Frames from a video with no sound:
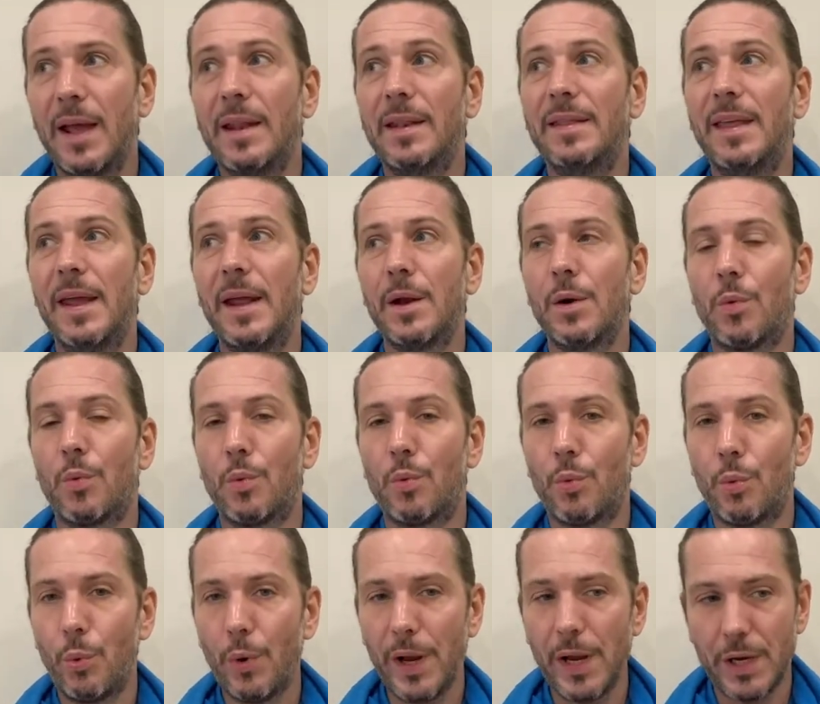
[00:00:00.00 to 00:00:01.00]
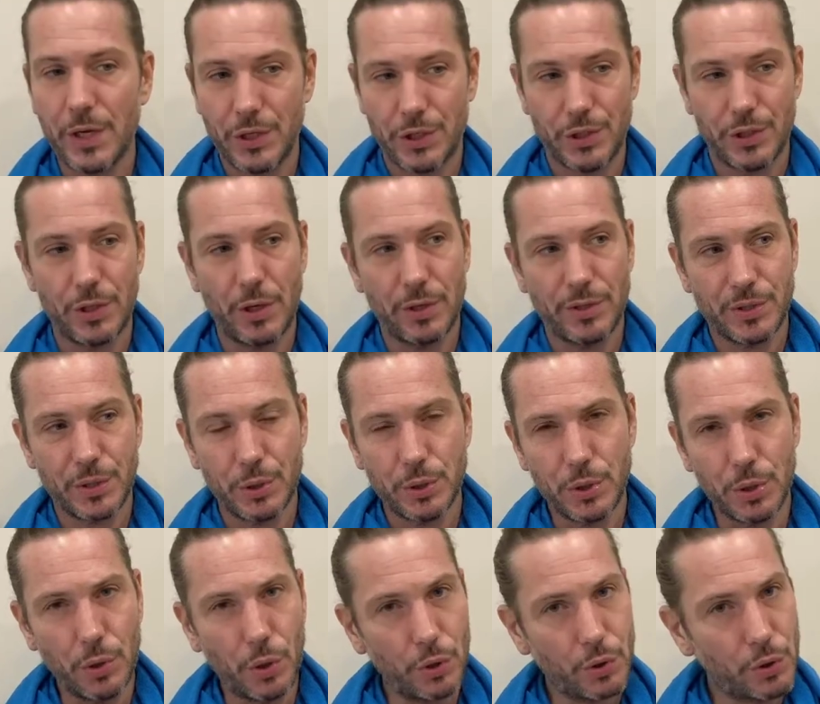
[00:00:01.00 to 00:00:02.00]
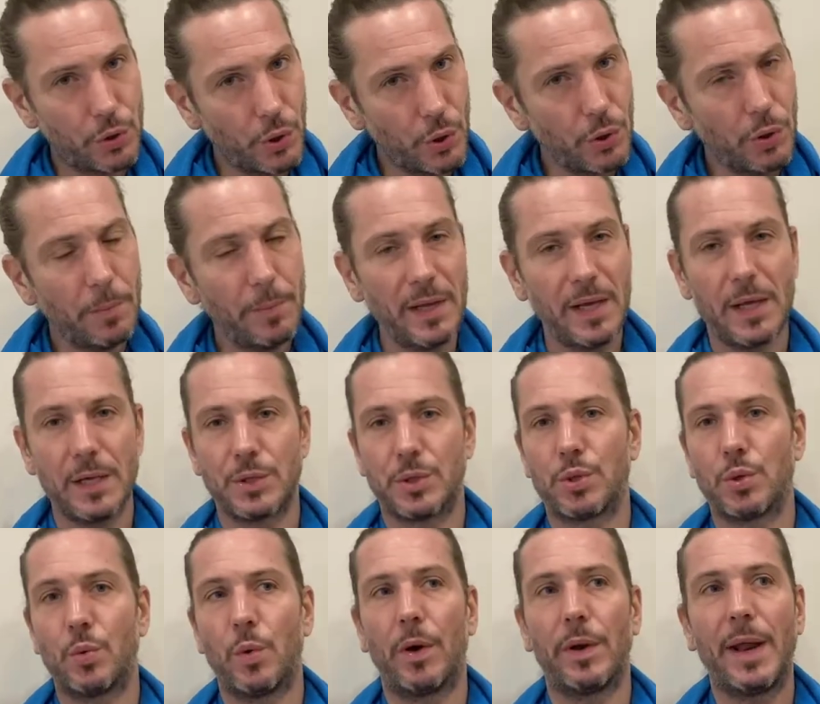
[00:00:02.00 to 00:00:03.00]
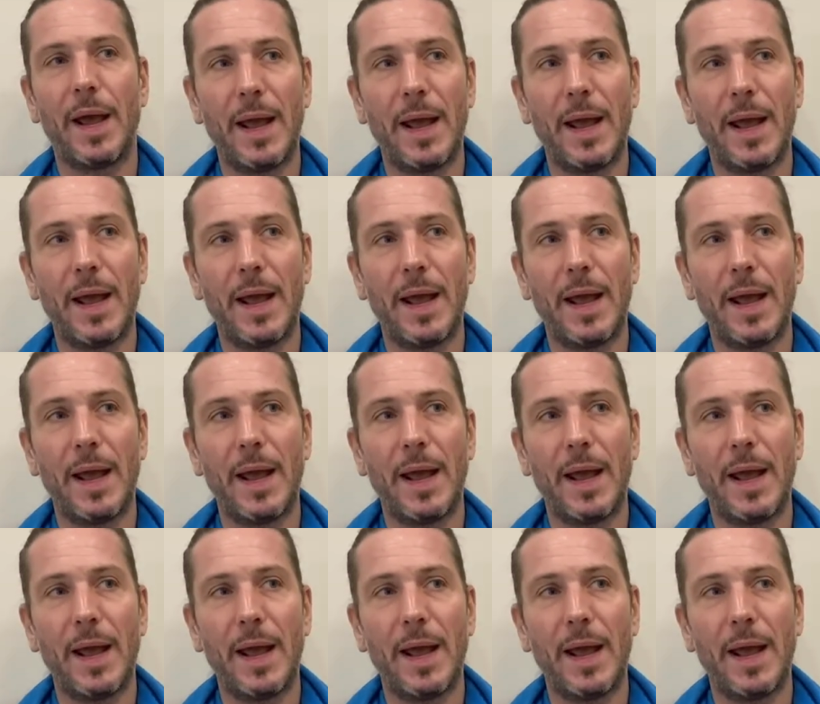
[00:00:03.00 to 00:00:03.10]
they reach a certain autonomy and so on,